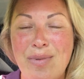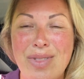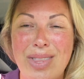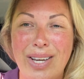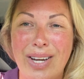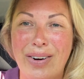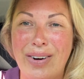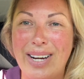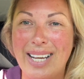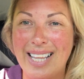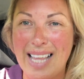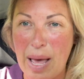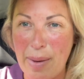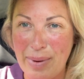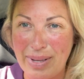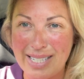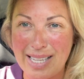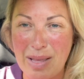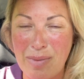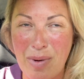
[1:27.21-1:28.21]
with the current
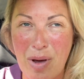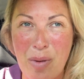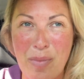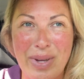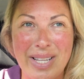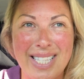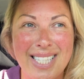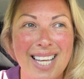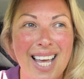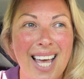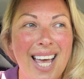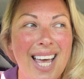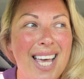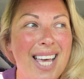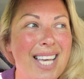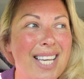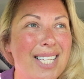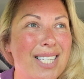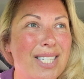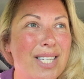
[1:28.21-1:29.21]
climate at the moment.
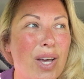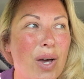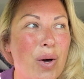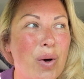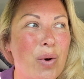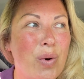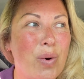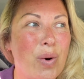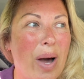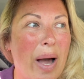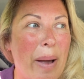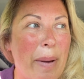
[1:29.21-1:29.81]
So